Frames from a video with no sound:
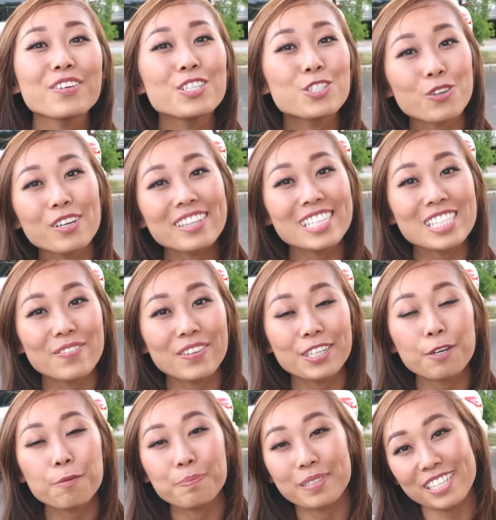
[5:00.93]
if you enjoyed this
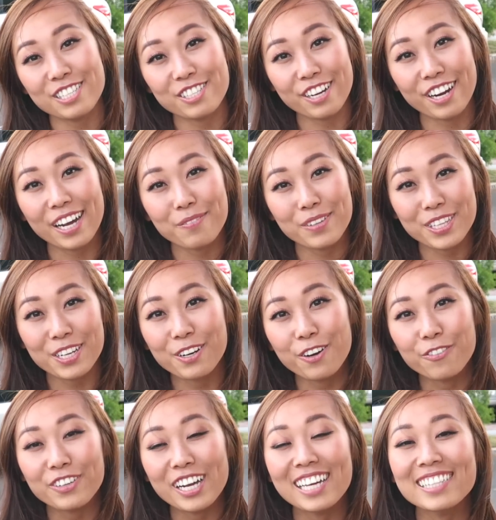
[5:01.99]
video, please share it with your
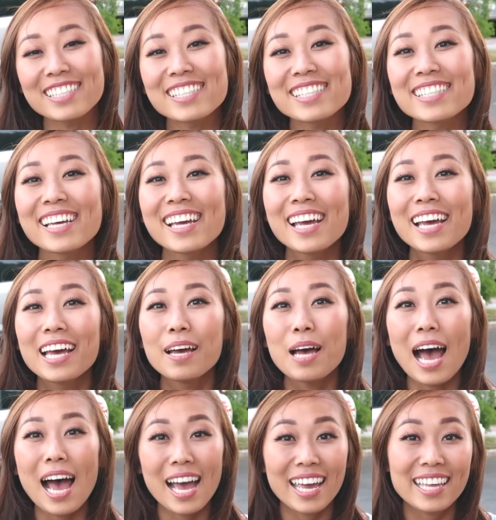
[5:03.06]
girlfriends.
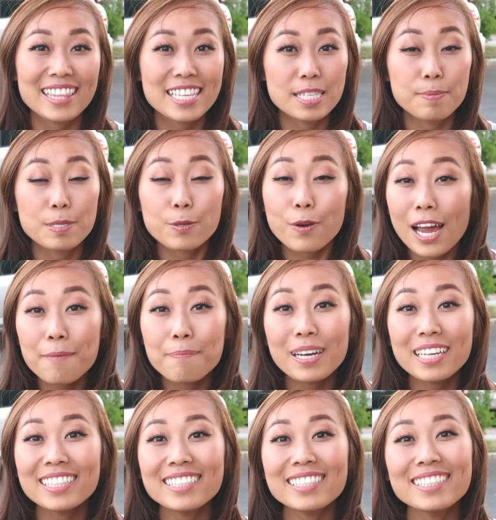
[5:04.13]
Hit the subscribe
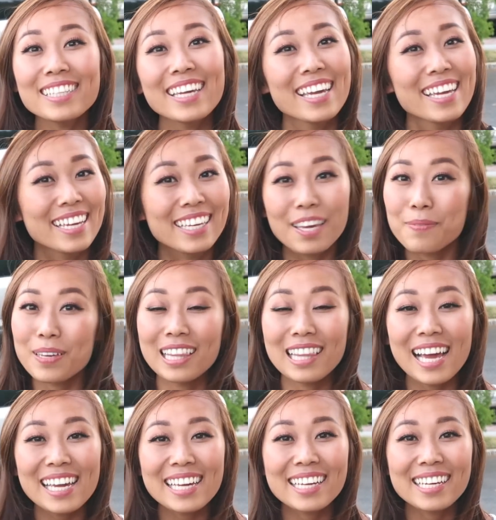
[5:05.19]
button, give me a
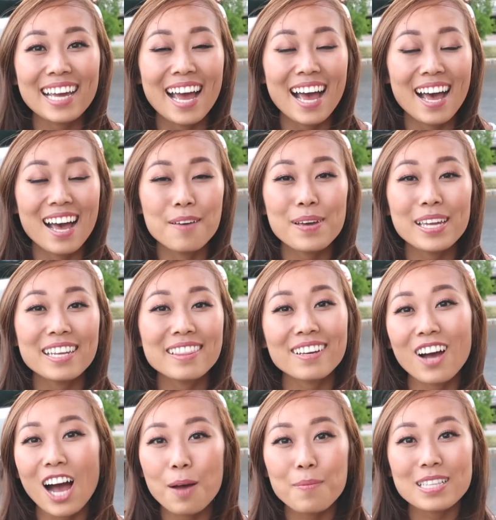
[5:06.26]
like, and in
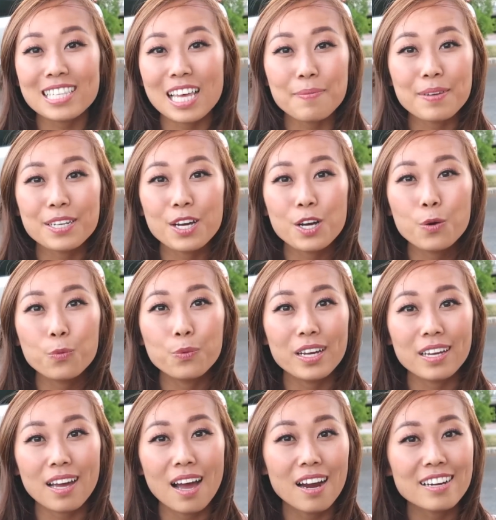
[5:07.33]
the comments let me know
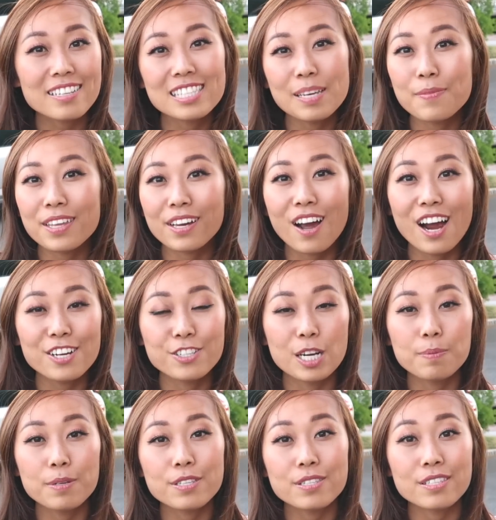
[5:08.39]
what are some of the car
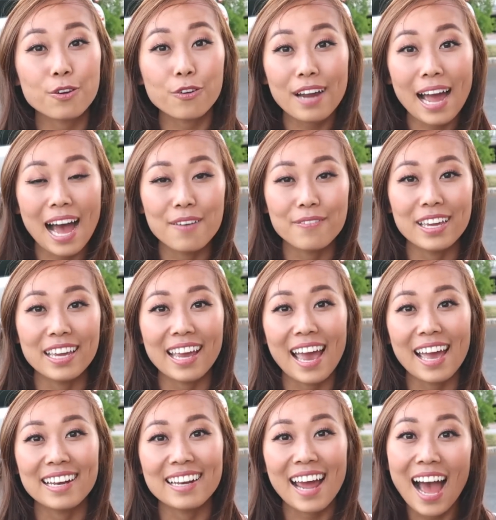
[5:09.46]
troubles you're having
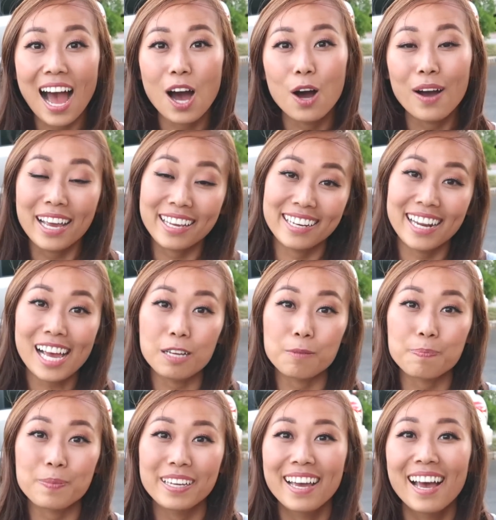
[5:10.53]
and how I can
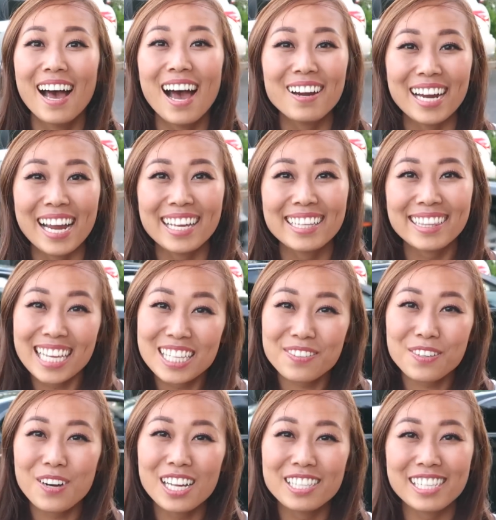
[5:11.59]
help. All right, thanks
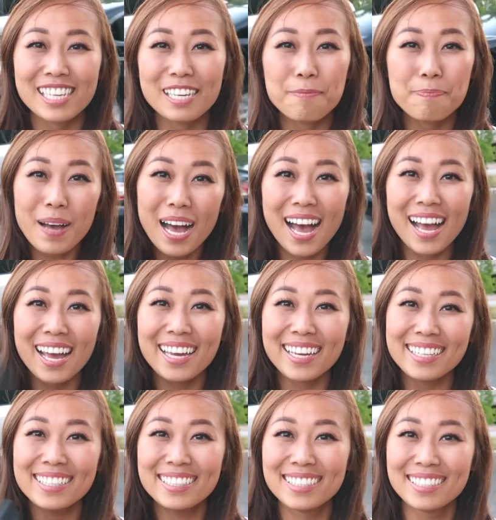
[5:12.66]
for watching.
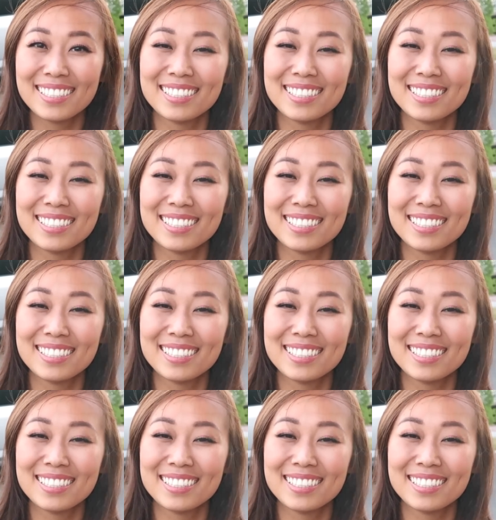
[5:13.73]
Bye.